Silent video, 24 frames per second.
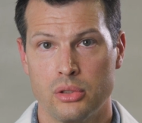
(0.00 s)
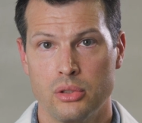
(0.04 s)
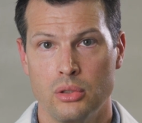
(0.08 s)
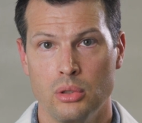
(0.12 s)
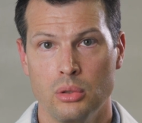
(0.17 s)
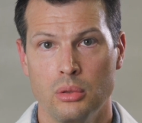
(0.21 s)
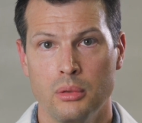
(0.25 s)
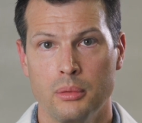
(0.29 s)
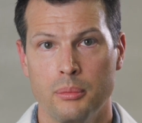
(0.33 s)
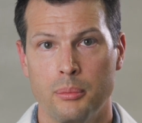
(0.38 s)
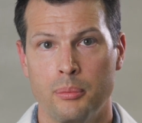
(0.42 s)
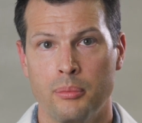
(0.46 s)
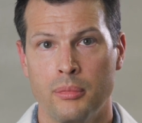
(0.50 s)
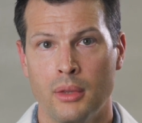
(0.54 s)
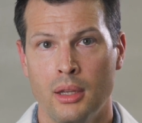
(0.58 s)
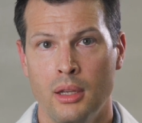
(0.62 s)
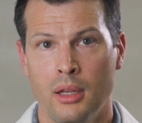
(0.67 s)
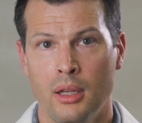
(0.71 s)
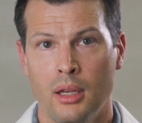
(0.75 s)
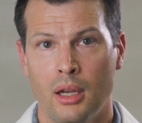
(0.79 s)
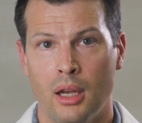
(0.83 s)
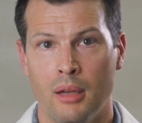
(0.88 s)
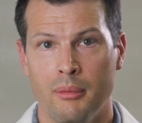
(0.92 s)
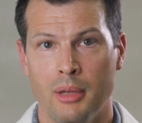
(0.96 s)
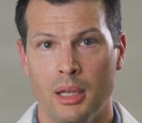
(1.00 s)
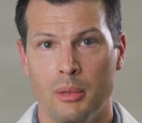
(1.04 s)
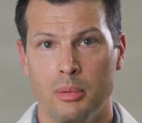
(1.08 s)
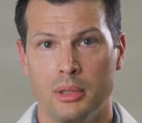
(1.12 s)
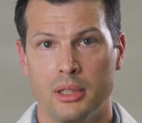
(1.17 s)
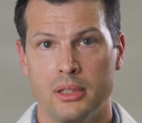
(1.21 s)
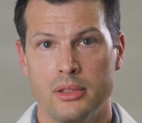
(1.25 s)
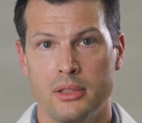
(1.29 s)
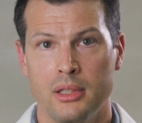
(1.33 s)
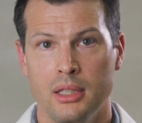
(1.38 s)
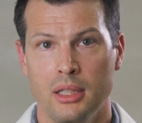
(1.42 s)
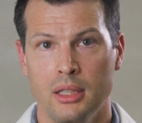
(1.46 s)
student, I'm able
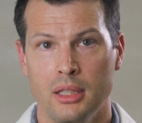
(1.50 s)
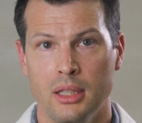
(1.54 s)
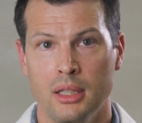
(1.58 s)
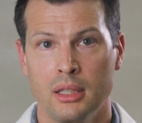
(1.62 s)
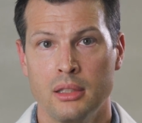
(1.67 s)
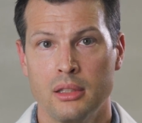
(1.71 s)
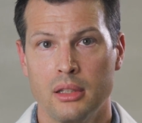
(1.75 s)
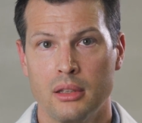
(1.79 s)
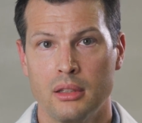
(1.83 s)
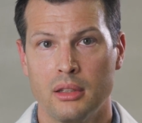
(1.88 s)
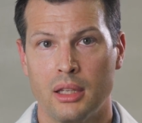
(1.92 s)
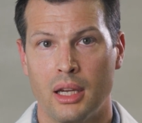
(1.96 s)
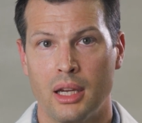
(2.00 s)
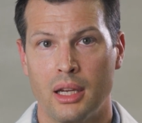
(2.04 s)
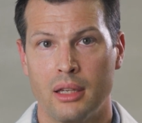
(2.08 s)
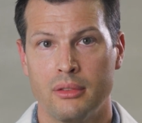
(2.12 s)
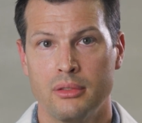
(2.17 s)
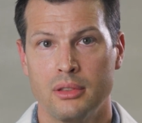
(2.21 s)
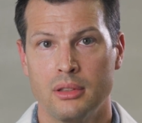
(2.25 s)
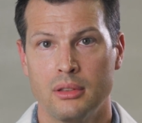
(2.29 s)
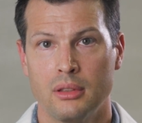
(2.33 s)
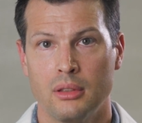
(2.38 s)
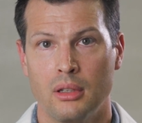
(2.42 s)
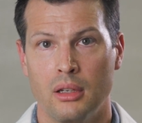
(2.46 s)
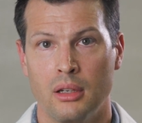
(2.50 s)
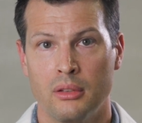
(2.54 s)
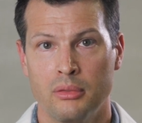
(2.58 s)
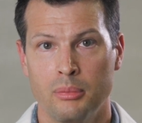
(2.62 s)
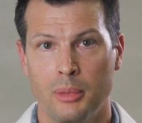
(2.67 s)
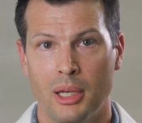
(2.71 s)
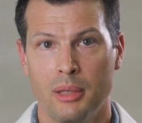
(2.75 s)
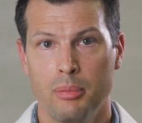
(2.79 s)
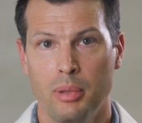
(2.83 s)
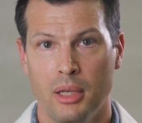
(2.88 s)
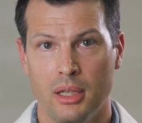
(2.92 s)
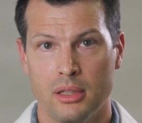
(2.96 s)
to see into the lives of
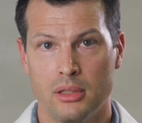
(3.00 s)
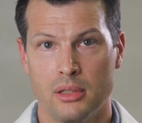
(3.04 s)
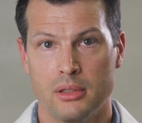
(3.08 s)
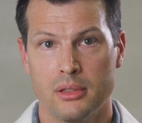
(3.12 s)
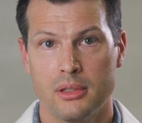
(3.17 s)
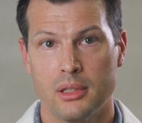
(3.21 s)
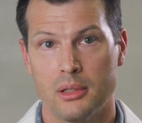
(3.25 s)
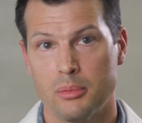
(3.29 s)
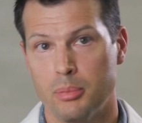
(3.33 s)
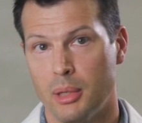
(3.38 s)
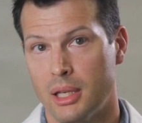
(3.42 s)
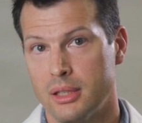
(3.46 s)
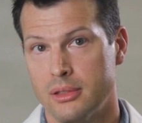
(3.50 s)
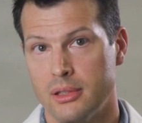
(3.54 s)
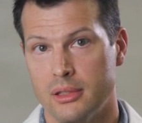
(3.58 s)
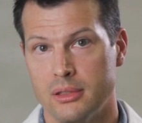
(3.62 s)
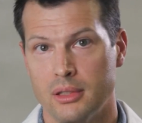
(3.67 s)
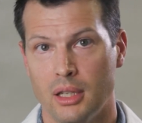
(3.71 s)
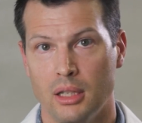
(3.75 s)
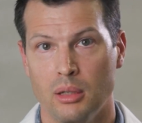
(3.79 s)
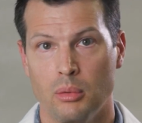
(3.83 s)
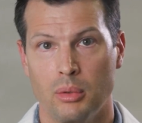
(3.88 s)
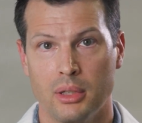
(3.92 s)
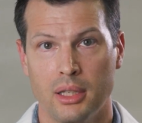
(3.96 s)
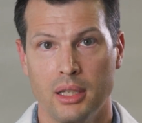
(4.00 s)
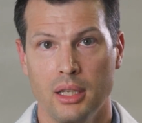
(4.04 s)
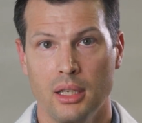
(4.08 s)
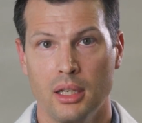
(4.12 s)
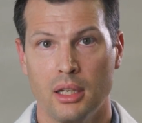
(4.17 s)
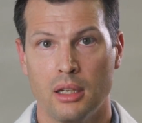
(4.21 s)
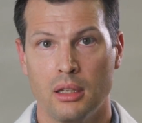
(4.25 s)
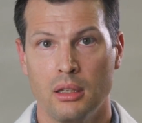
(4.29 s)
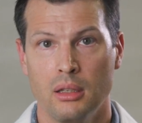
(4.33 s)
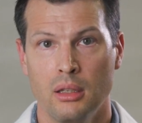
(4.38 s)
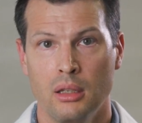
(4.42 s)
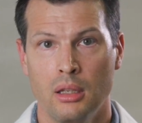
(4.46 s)
my patients as best as anyone
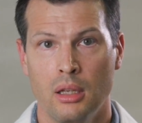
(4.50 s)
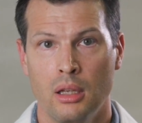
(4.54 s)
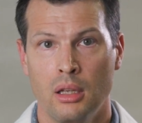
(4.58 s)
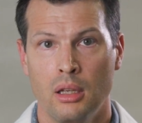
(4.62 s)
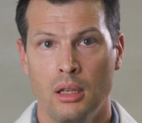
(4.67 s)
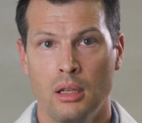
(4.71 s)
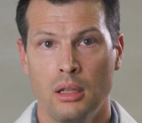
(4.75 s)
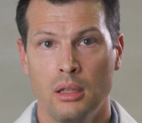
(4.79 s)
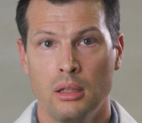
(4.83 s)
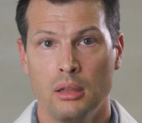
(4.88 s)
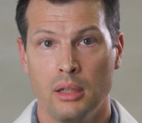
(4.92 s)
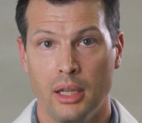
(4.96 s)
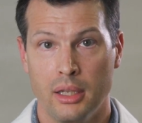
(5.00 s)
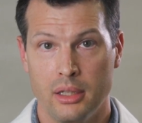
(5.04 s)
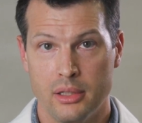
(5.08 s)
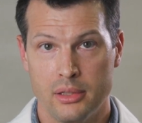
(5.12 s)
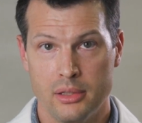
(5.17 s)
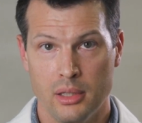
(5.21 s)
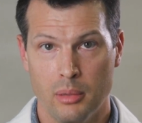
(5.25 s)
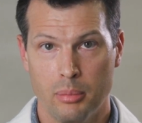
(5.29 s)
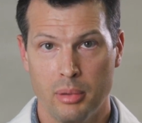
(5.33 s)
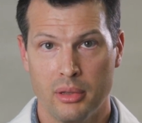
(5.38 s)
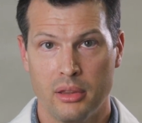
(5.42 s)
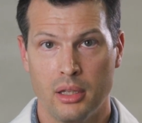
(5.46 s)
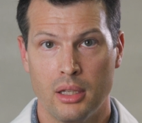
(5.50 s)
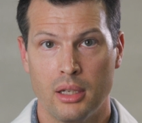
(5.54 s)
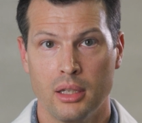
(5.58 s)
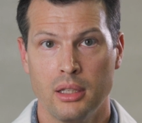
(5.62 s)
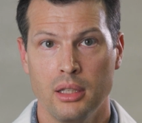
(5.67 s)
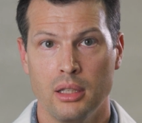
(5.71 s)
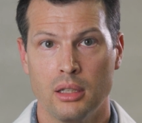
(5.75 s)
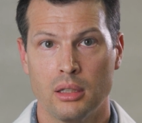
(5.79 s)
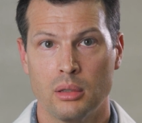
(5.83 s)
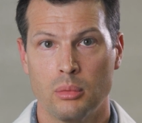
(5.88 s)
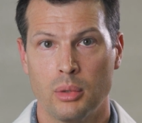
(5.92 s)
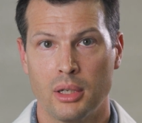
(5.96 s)
can, lend a
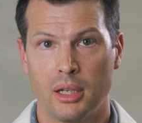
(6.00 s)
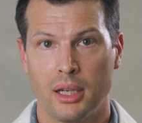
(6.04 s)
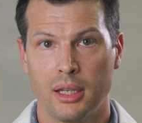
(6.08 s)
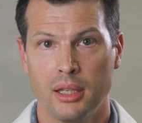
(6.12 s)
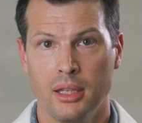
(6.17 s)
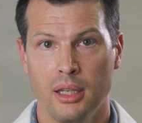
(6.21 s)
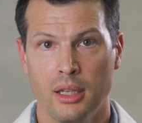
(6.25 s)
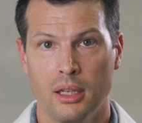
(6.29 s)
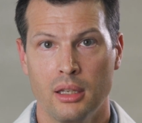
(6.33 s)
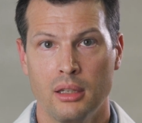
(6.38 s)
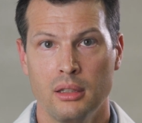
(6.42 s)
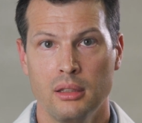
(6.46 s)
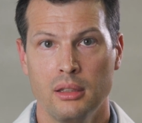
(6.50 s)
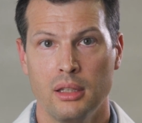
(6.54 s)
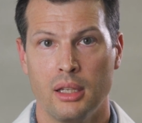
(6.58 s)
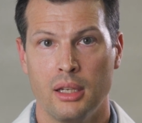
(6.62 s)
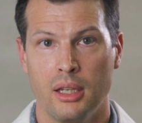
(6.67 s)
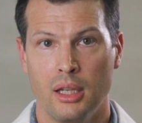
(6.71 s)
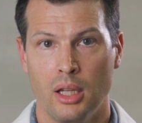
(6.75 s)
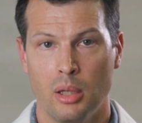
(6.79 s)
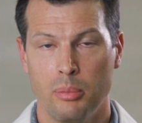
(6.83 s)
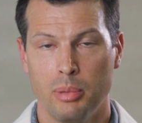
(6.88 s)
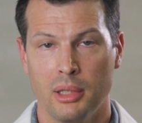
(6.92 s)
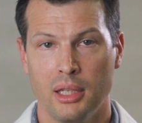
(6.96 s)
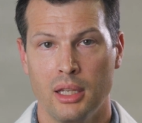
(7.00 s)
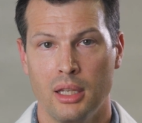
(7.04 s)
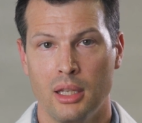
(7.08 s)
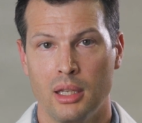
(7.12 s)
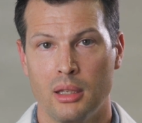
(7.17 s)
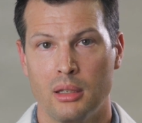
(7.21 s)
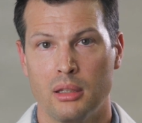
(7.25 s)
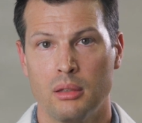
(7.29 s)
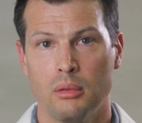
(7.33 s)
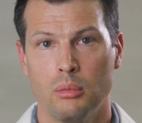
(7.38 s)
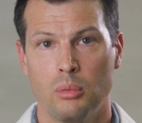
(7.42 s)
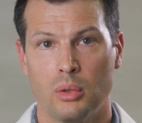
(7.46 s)
sympathetic ear where I can, and a helping
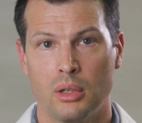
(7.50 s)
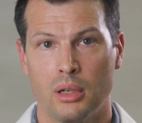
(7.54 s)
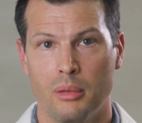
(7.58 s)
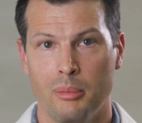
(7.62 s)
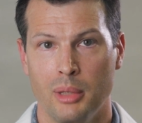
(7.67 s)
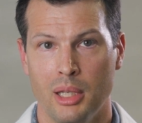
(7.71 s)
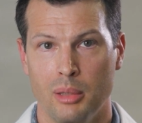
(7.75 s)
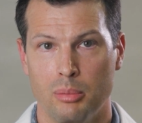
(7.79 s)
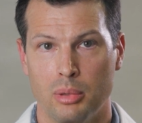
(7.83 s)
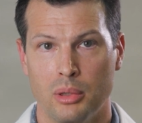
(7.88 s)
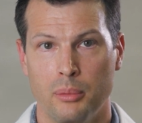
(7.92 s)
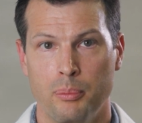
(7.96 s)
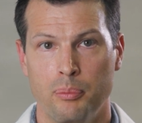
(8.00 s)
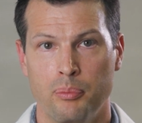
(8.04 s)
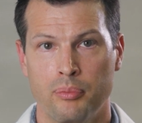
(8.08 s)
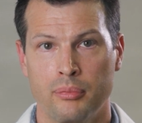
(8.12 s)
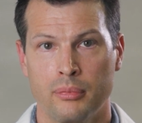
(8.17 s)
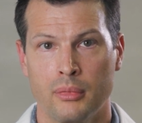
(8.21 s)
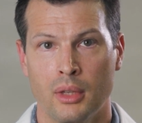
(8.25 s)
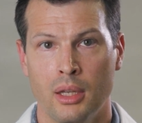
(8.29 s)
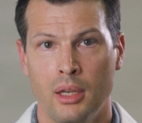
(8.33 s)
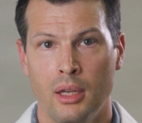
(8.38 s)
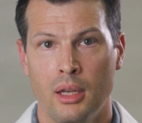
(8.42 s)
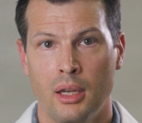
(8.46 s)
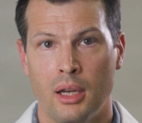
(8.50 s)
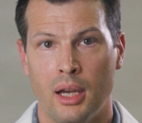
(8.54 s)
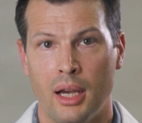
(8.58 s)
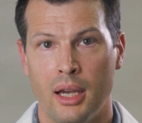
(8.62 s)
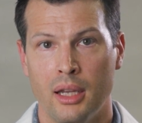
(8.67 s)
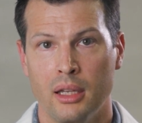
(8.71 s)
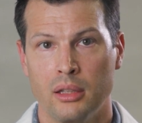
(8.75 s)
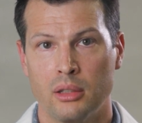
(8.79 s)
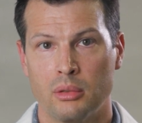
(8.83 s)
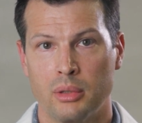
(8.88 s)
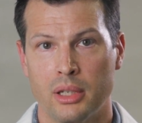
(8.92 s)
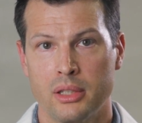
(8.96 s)
hand where I'm able.
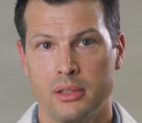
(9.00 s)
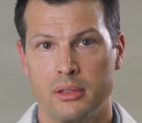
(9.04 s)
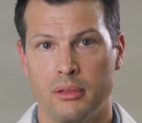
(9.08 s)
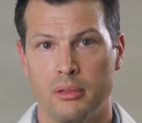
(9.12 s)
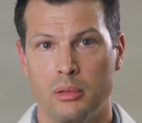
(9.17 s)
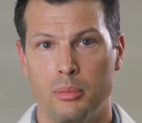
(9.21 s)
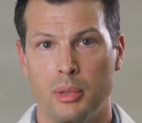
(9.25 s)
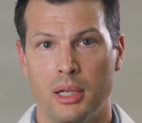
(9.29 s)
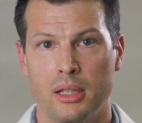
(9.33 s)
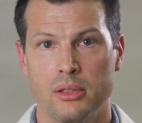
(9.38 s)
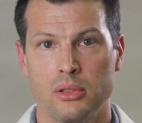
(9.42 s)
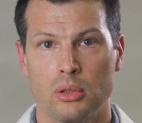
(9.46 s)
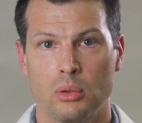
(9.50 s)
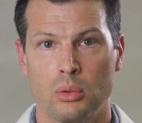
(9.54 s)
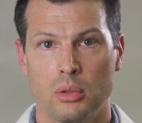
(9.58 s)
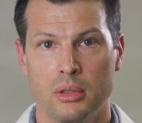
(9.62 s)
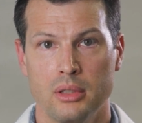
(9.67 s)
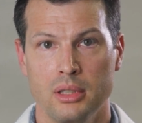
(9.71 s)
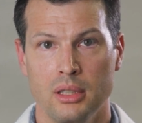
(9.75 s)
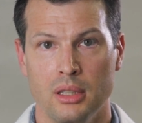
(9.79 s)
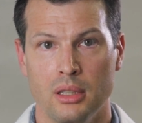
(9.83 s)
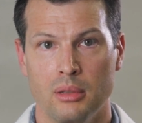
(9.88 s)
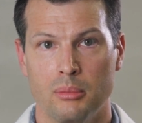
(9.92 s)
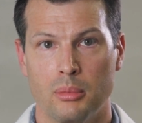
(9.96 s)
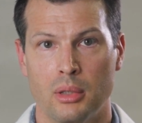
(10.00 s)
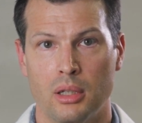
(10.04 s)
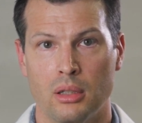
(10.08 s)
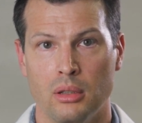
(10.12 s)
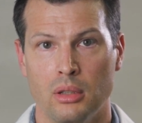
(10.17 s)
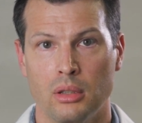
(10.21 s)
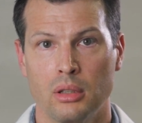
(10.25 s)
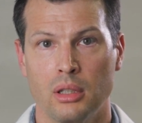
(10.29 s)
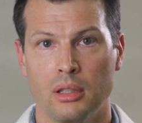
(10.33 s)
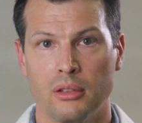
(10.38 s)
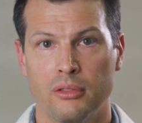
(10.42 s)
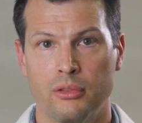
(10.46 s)
I and the rest of the Bon Secours team are
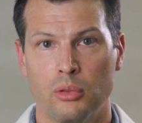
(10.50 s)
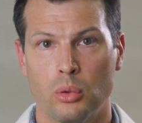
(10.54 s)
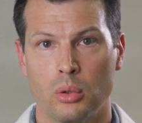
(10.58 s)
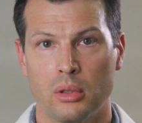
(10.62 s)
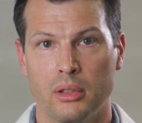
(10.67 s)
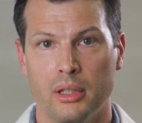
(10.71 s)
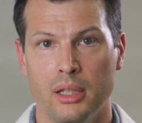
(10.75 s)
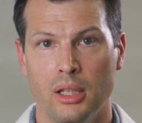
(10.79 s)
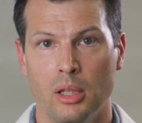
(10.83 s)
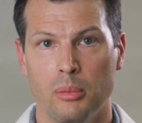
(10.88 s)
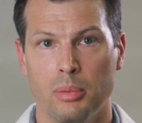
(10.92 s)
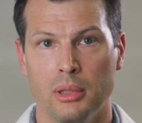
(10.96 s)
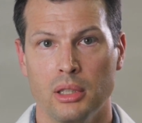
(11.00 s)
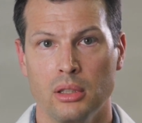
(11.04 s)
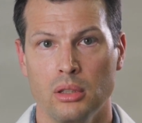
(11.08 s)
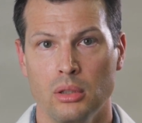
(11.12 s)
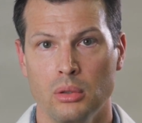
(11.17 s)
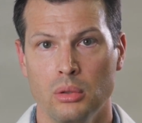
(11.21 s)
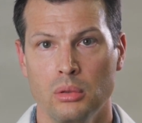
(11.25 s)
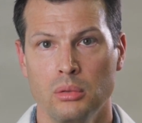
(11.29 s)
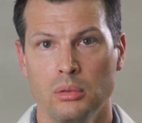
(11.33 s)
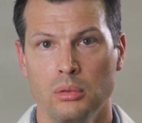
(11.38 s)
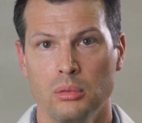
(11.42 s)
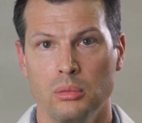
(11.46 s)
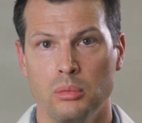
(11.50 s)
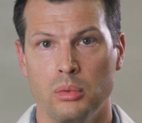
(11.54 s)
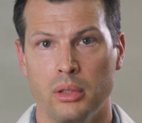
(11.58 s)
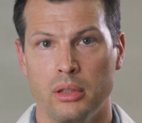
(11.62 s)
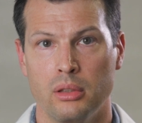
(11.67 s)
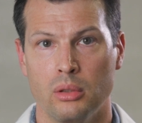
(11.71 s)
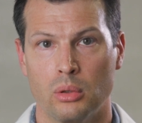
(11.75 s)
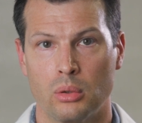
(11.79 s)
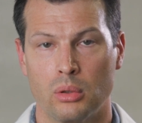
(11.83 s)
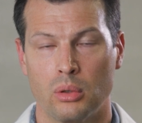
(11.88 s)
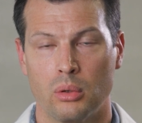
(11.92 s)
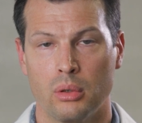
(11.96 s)
looking forward to helping you
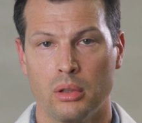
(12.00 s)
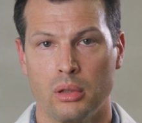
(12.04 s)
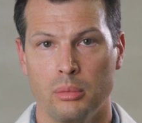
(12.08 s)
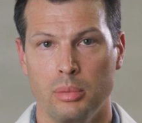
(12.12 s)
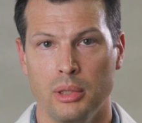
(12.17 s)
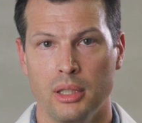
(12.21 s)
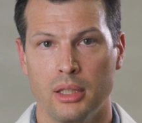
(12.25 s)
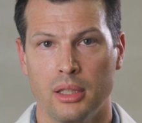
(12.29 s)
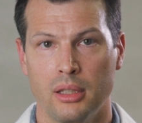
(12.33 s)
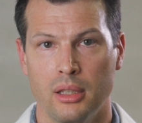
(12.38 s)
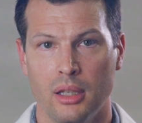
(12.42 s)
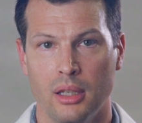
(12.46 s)
with your orthopedic